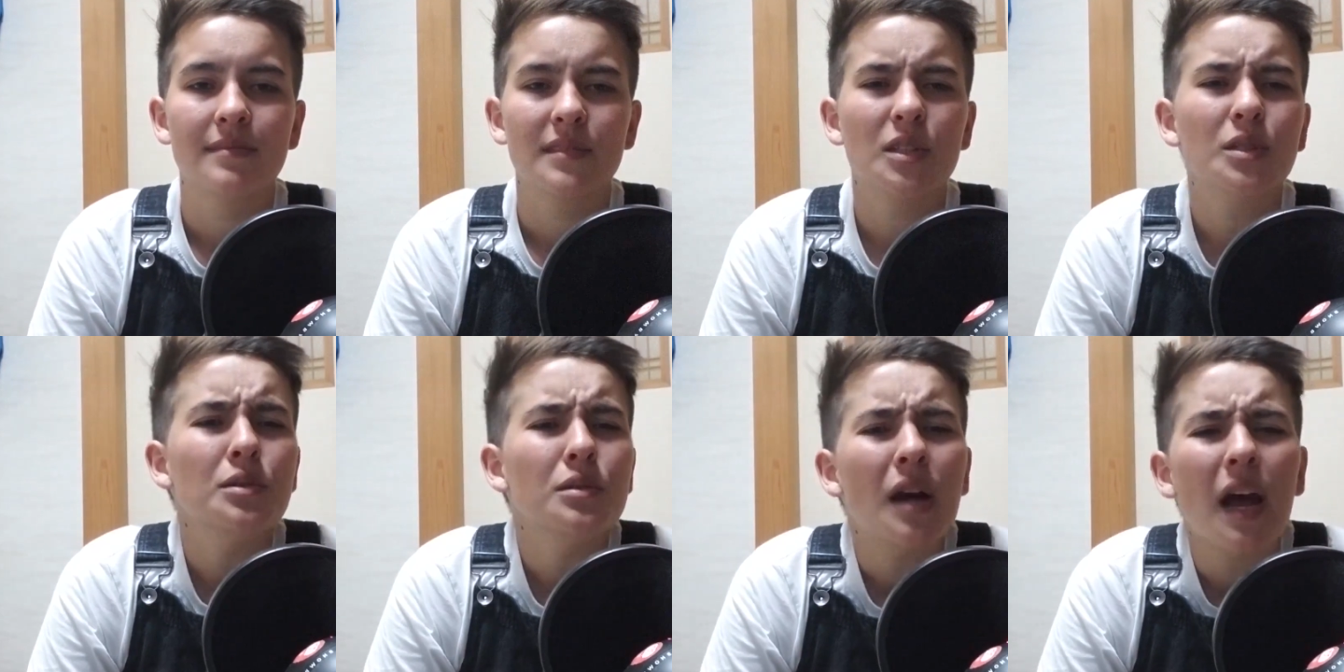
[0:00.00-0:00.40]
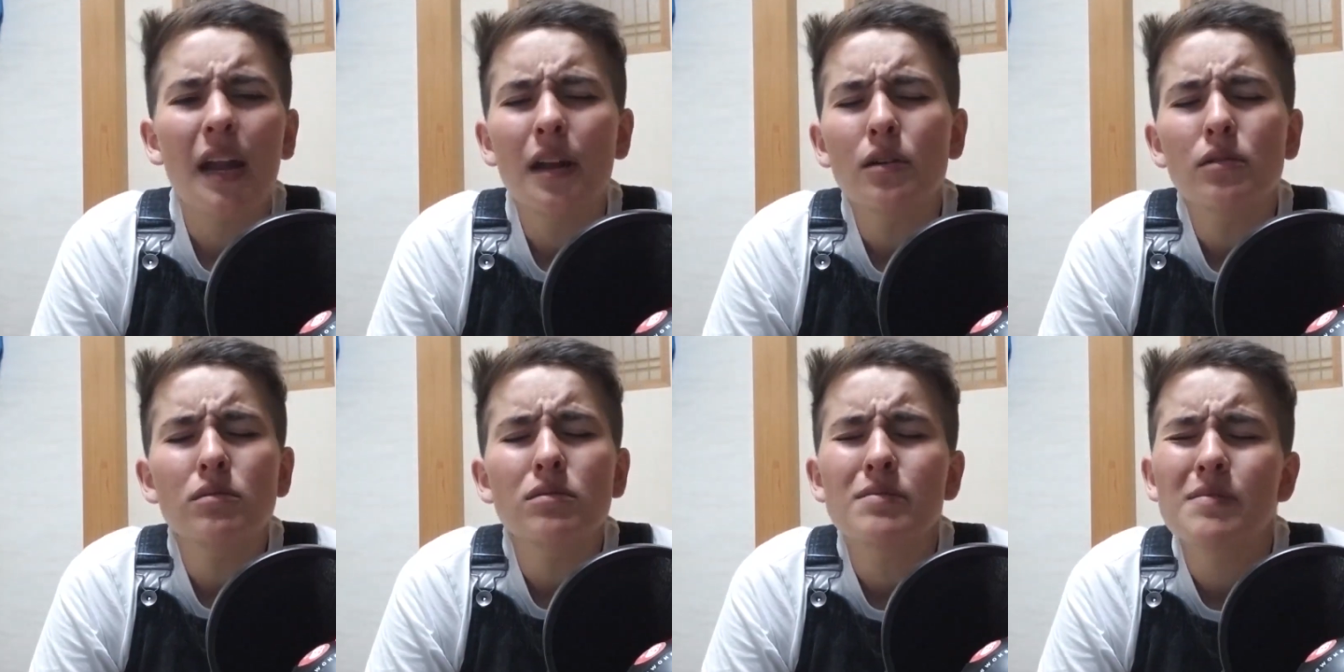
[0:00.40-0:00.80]
I don't
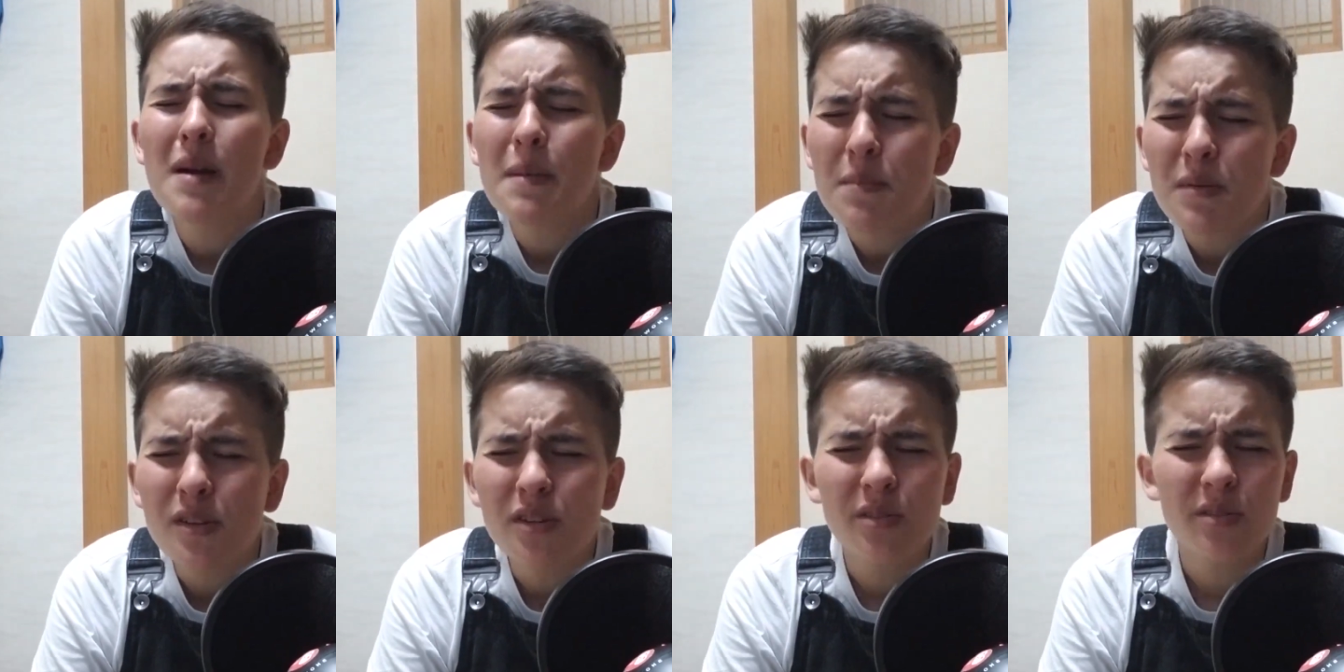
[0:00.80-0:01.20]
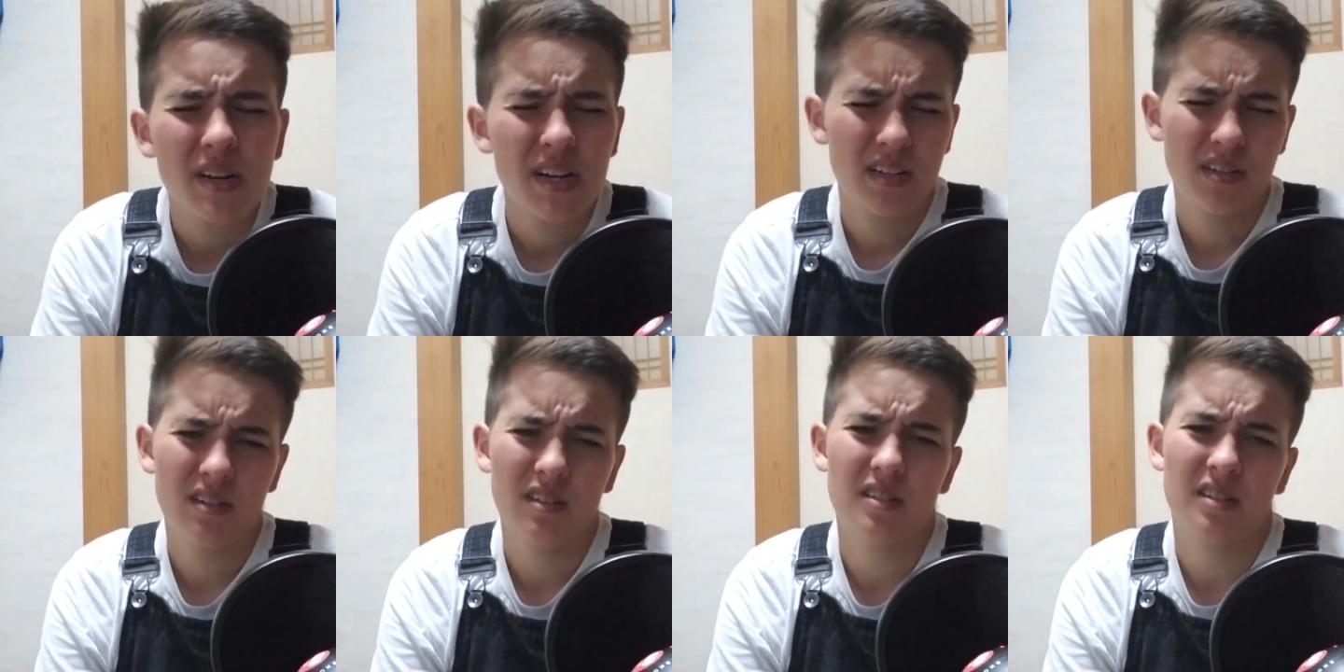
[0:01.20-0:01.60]
remember
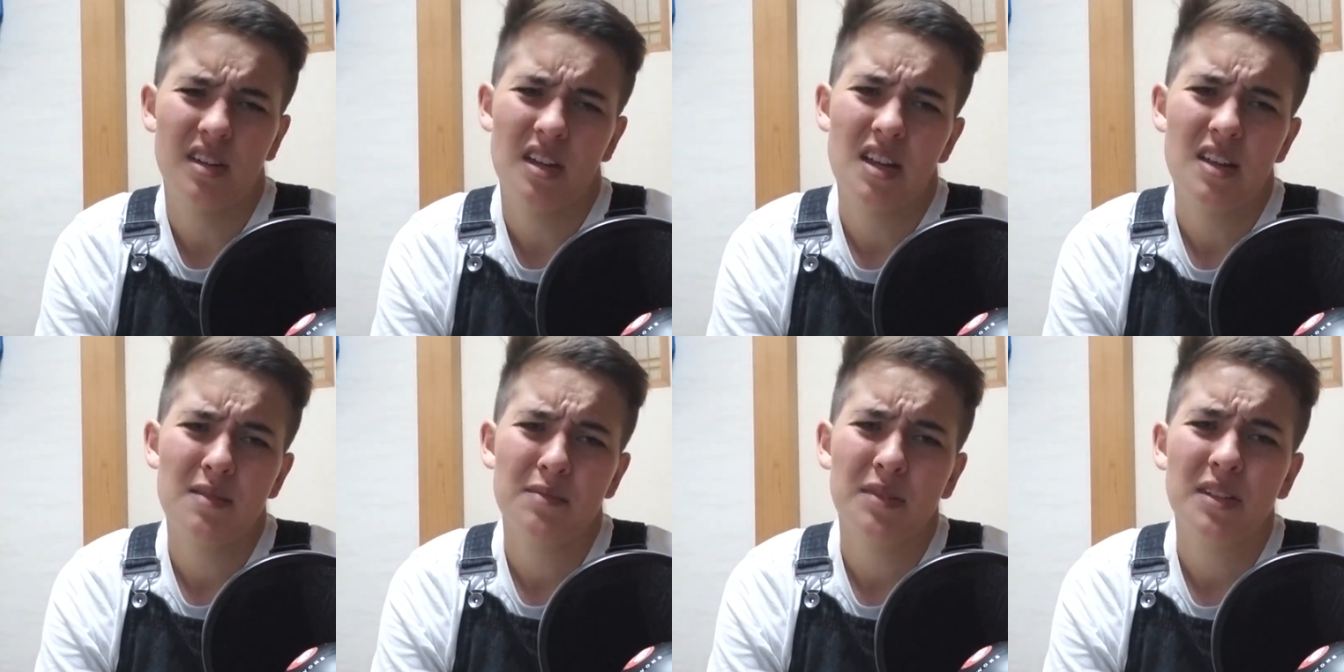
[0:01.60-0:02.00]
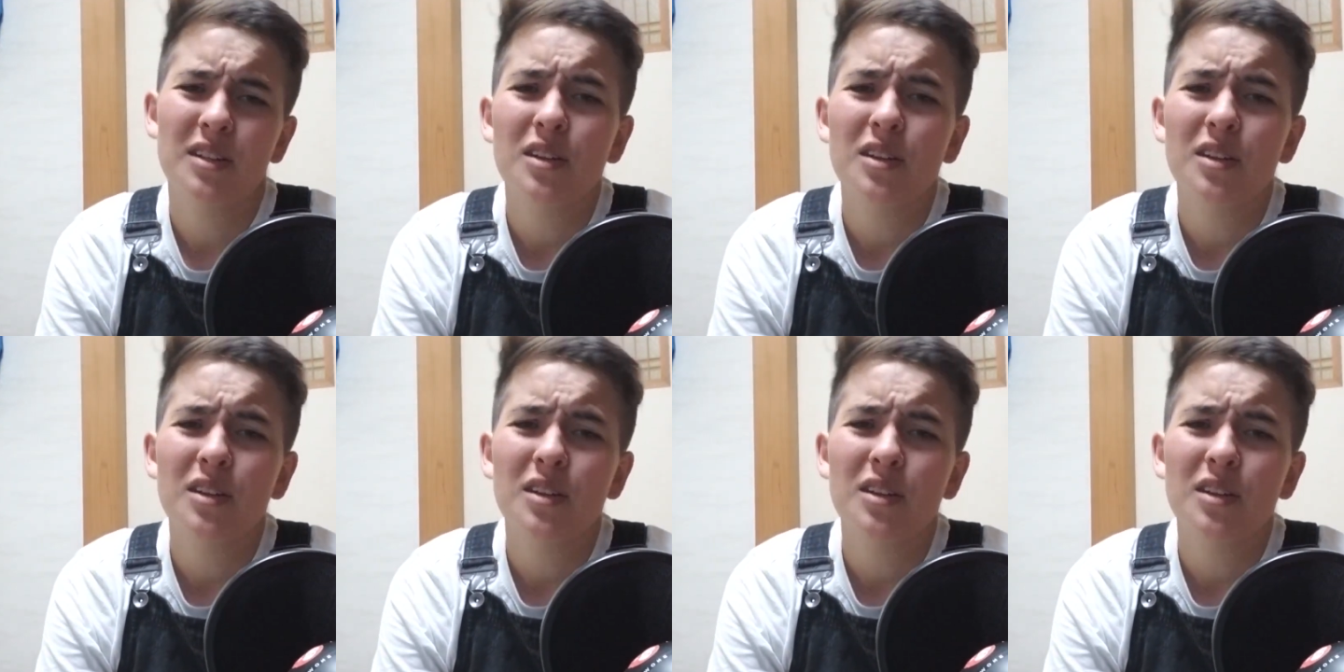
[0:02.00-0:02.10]
directors' names,